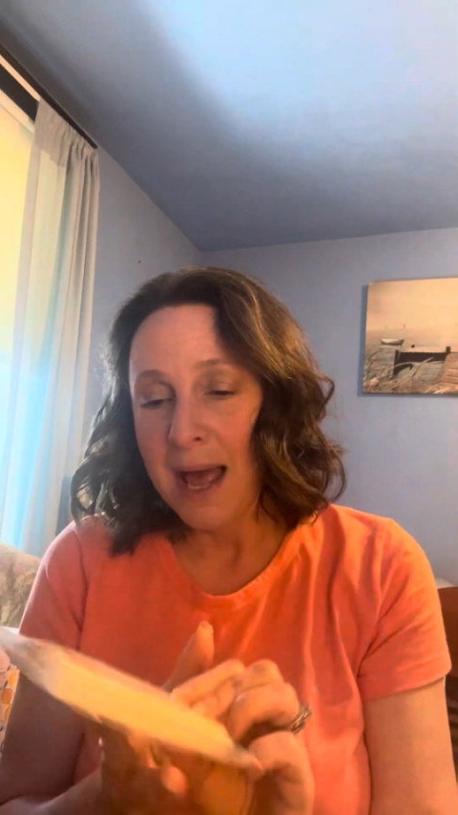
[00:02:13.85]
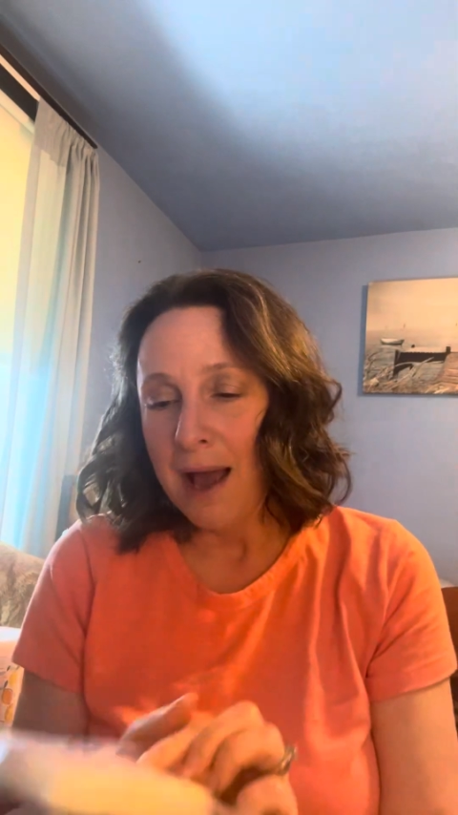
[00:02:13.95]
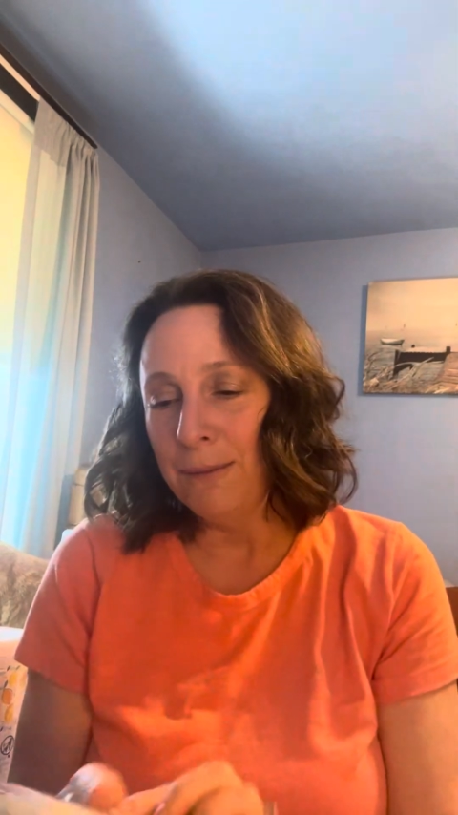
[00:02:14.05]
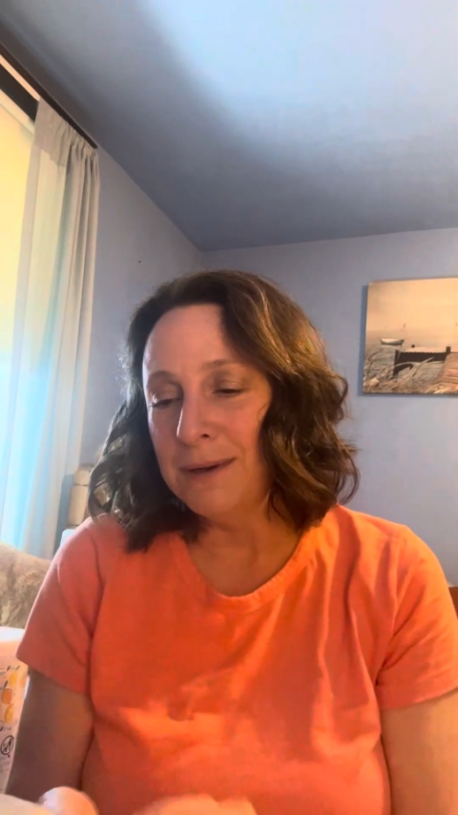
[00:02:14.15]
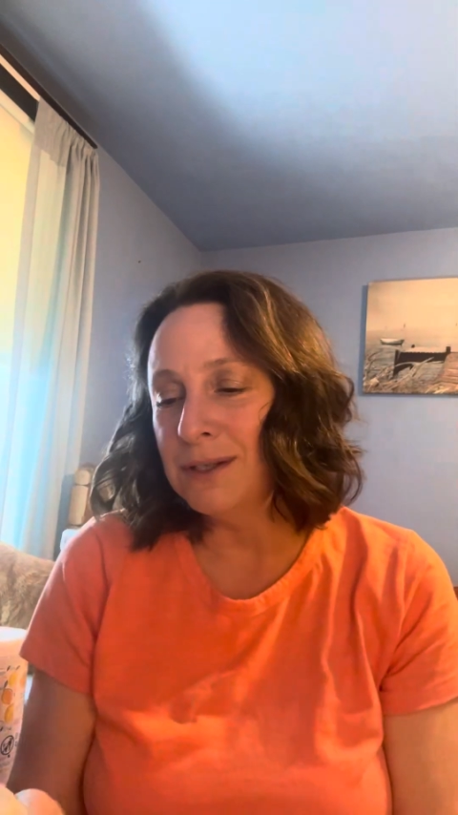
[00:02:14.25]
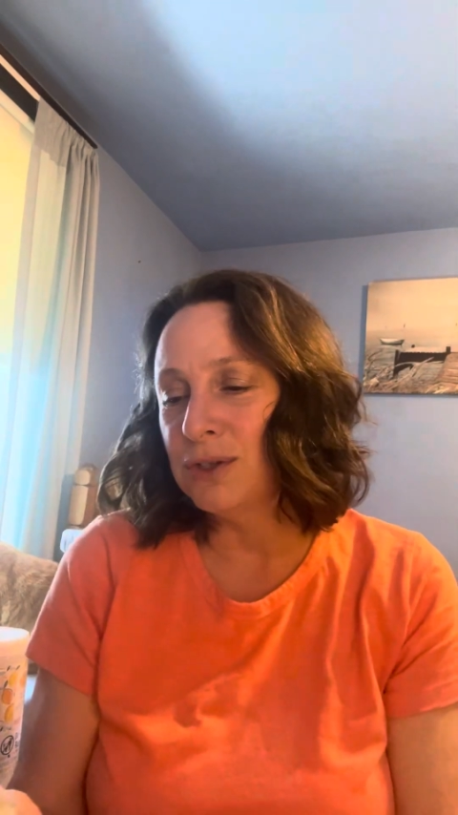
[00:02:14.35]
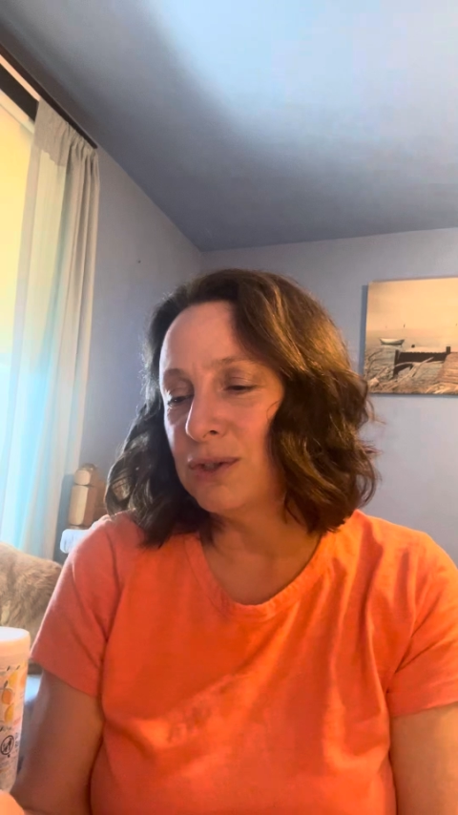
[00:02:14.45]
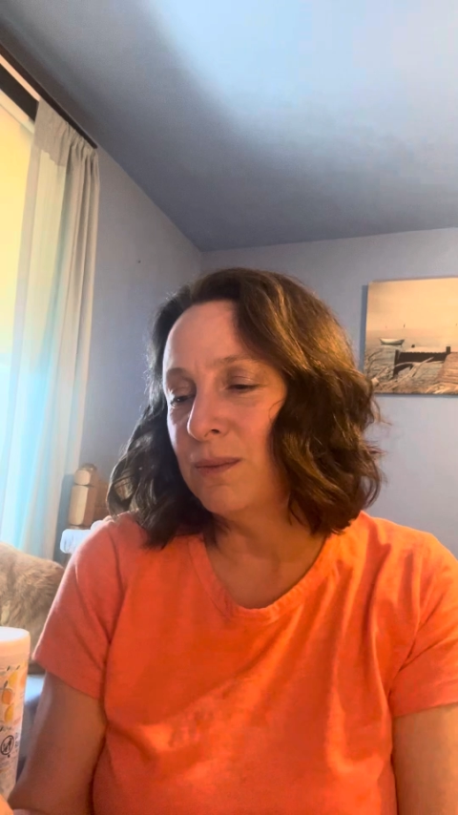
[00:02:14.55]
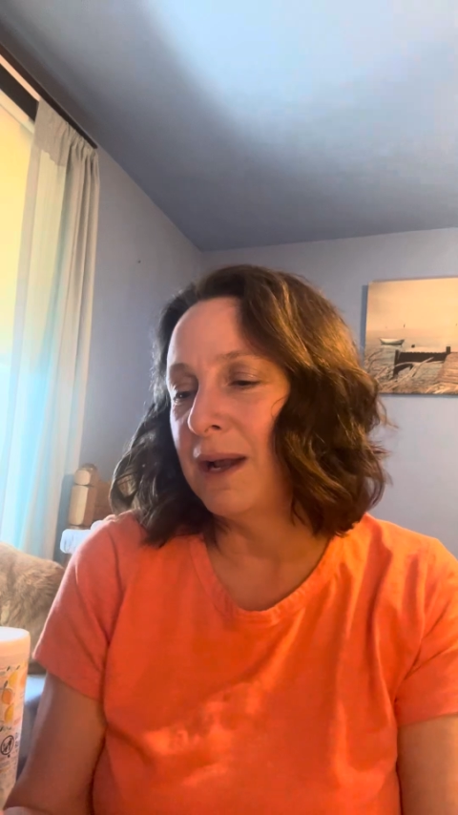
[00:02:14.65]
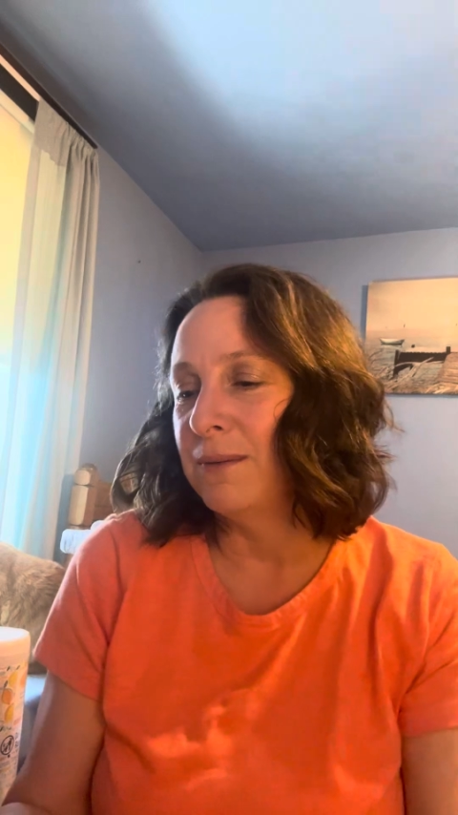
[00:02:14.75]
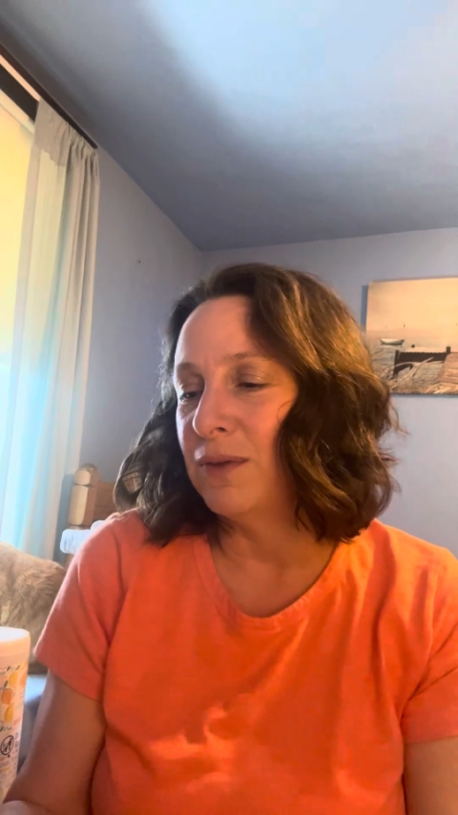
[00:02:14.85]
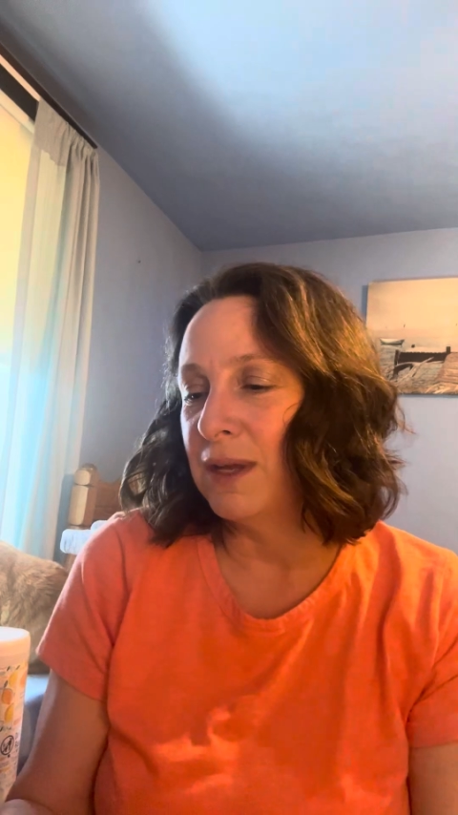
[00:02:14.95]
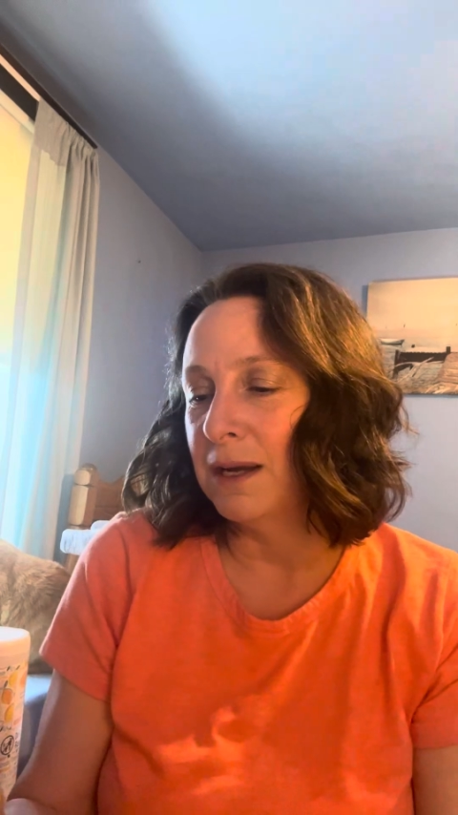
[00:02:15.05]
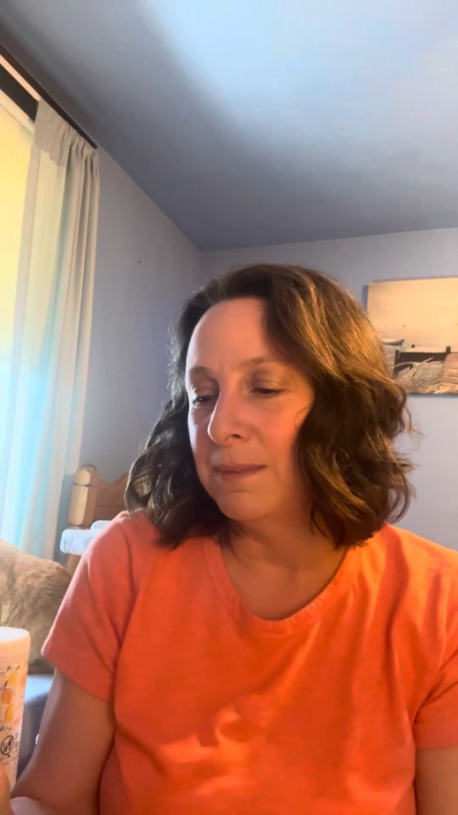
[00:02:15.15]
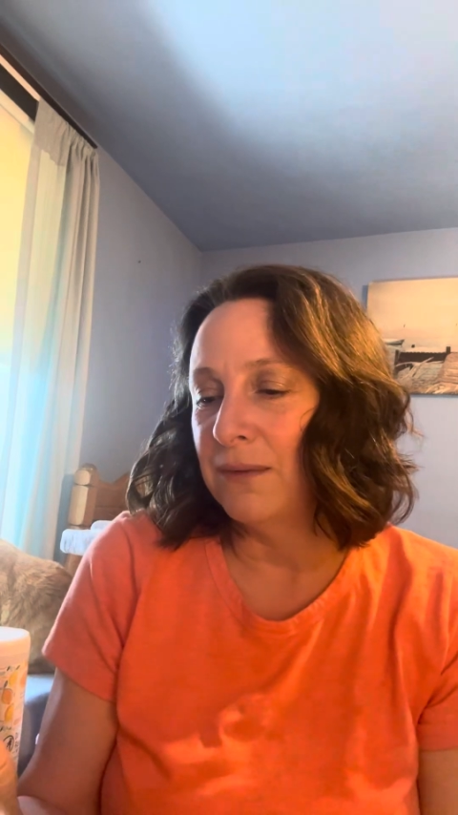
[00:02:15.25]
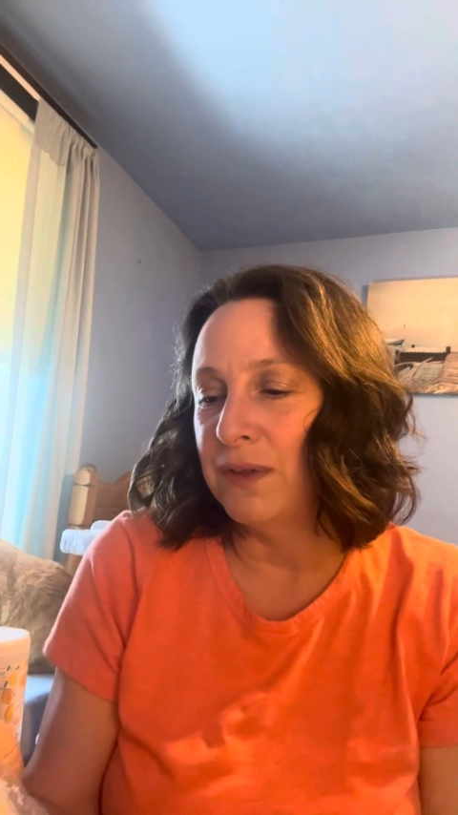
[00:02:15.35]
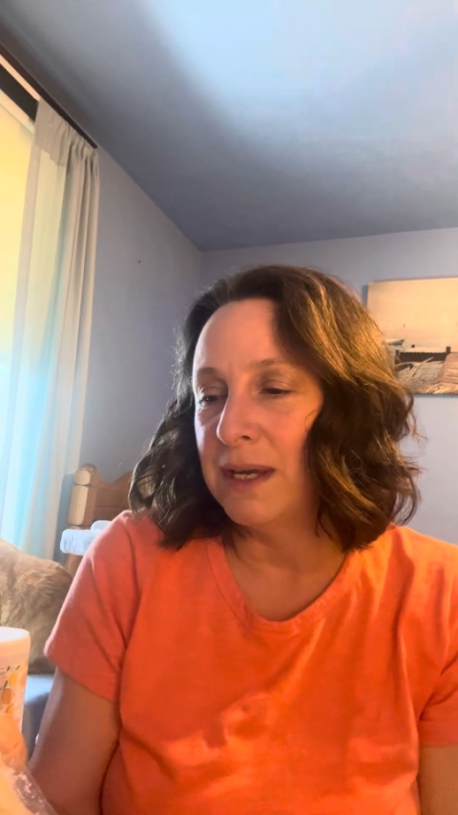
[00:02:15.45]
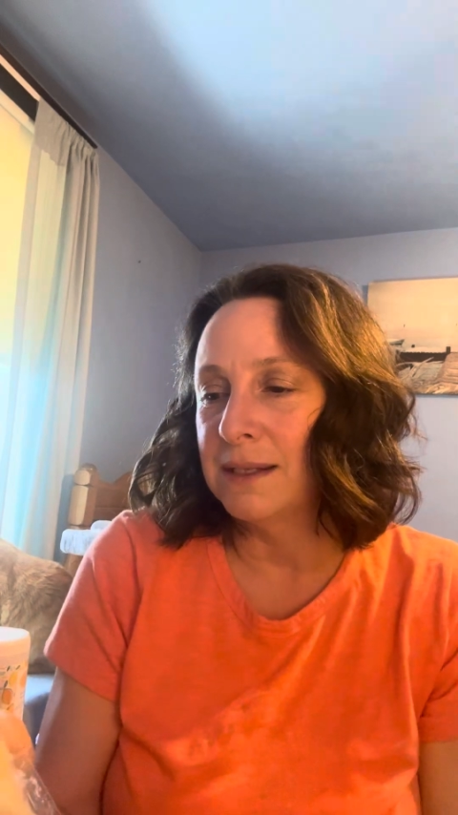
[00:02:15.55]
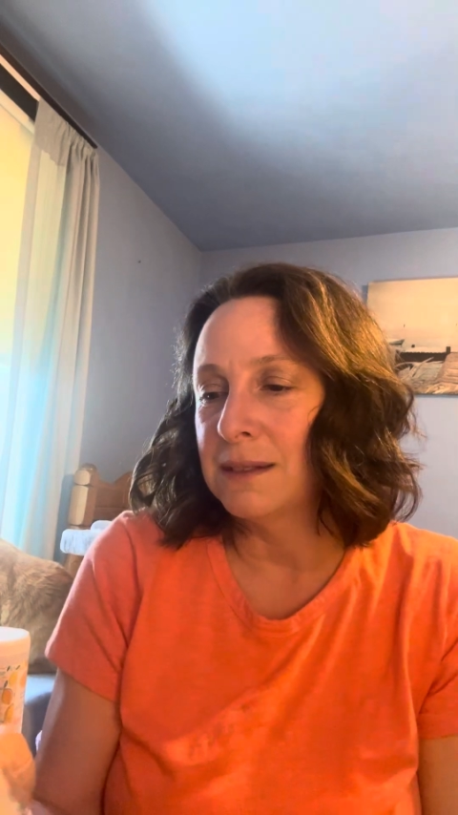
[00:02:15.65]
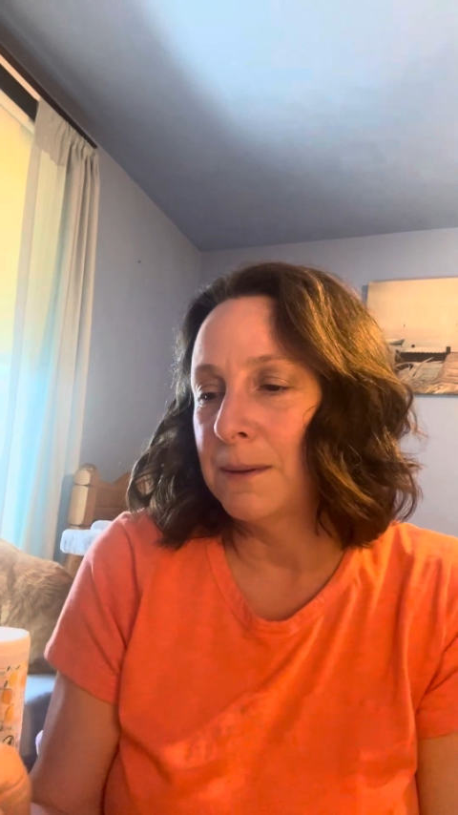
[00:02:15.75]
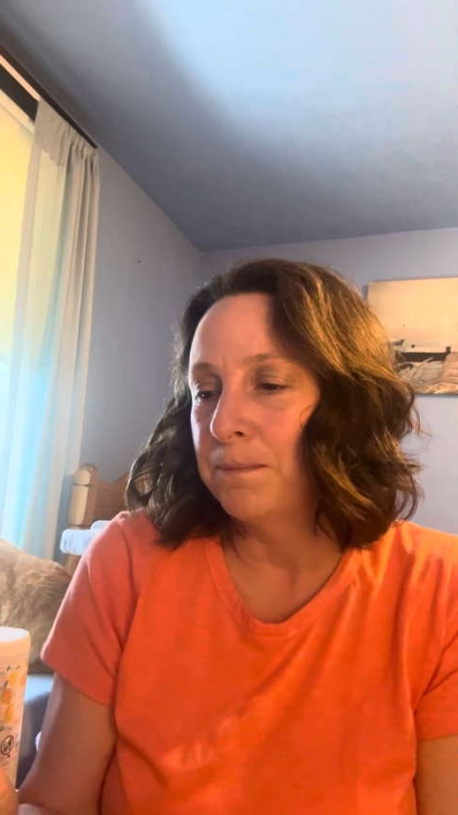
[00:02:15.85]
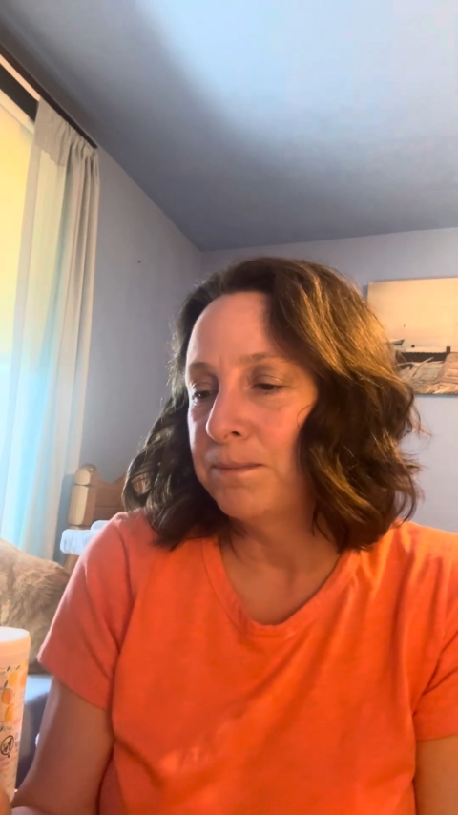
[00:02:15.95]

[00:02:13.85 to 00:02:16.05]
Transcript: I wasn't sure what I would think about this,